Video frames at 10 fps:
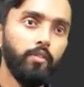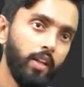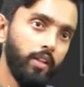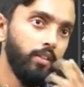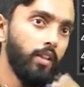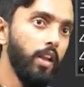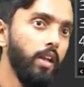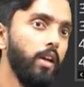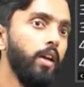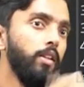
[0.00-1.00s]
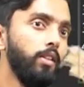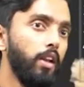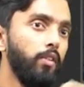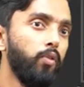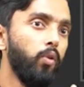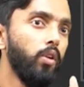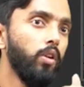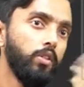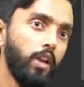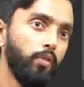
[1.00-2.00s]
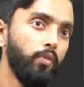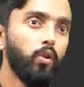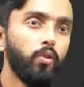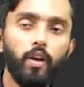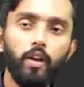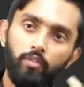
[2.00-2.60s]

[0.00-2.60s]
Then 3, 3, 4, 3, 4, 5.